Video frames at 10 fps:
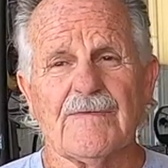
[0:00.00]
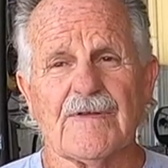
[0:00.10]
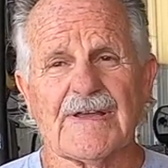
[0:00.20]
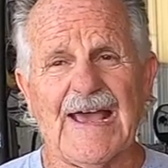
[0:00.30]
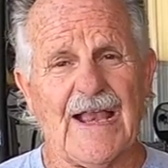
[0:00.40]

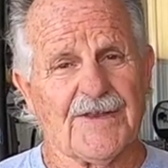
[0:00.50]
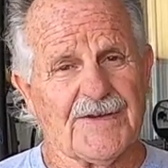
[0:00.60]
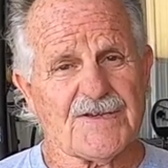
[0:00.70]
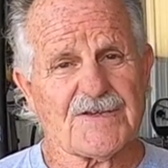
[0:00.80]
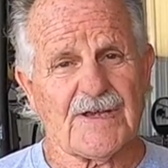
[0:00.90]
the
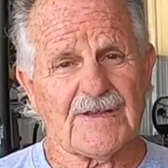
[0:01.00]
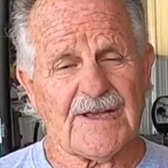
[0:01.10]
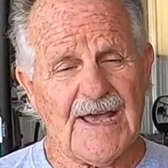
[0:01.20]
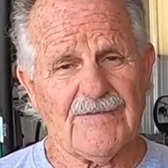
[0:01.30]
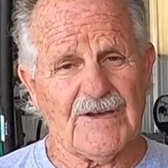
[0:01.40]
Calidus, and the
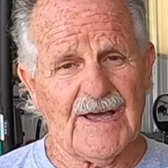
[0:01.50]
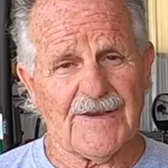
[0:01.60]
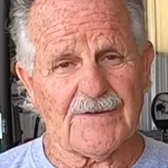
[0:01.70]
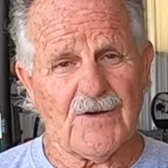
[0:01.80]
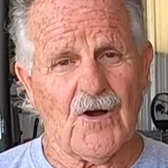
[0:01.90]

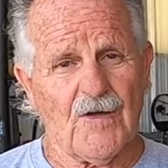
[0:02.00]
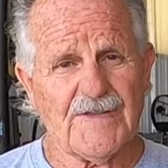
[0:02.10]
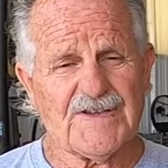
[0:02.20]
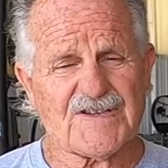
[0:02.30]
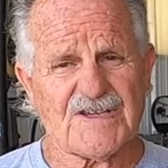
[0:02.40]
Cavalon. All
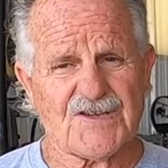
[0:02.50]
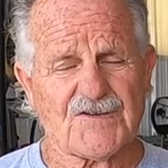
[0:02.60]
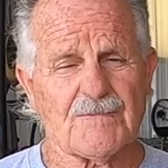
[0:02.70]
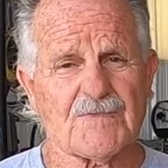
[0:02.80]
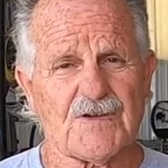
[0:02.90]
these
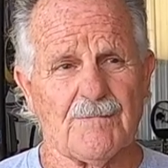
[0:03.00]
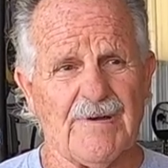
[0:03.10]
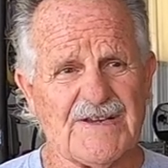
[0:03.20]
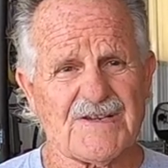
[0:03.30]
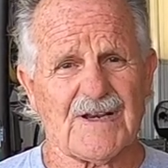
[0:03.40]
systems are
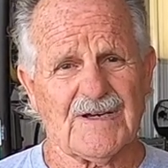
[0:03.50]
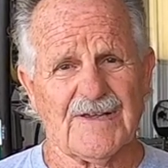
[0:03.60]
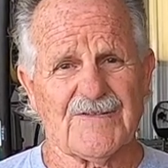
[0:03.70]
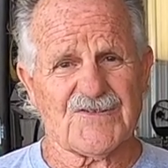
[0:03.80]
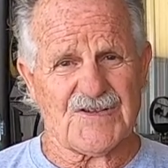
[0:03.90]

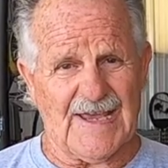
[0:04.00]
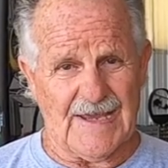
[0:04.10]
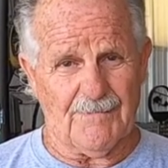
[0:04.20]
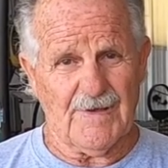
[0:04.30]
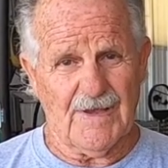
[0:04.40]
basically the
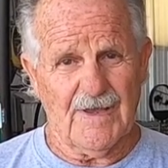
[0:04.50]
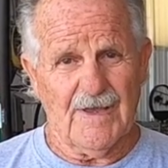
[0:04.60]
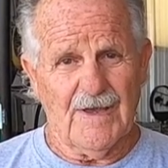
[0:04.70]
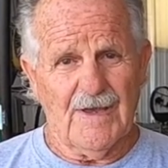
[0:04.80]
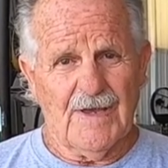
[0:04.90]
same.
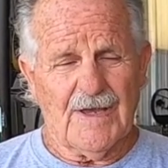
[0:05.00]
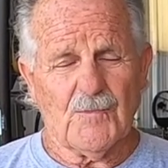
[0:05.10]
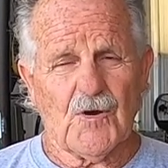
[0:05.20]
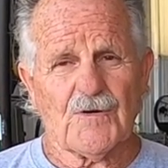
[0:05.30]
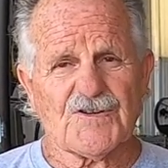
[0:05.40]

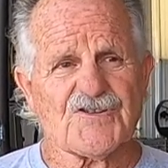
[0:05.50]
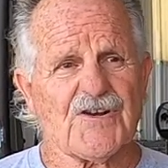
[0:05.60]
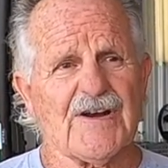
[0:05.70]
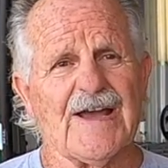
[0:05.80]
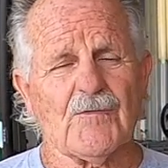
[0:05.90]
And we're going to
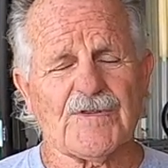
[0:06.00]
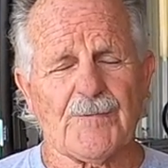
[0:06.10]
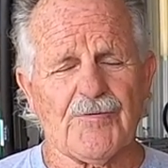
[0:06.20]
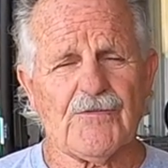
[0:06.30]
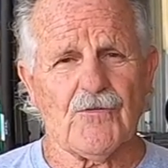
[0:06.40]
start out with
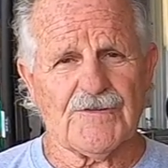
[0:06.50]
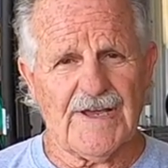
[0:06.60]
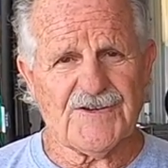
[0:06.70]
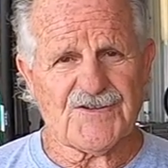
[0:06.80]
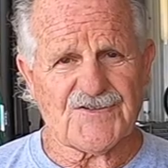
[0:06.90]
the
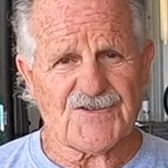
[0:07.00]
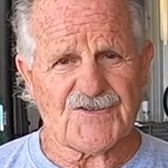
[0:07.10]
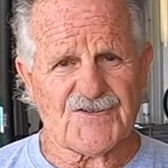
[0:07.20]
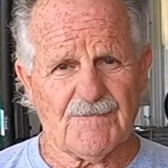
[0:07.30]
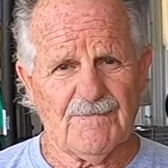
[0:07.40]
pre-rotation
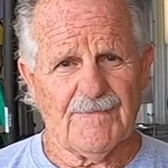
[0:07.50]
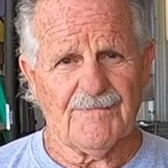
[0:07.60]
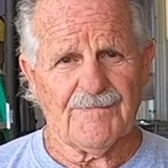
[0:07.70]
system.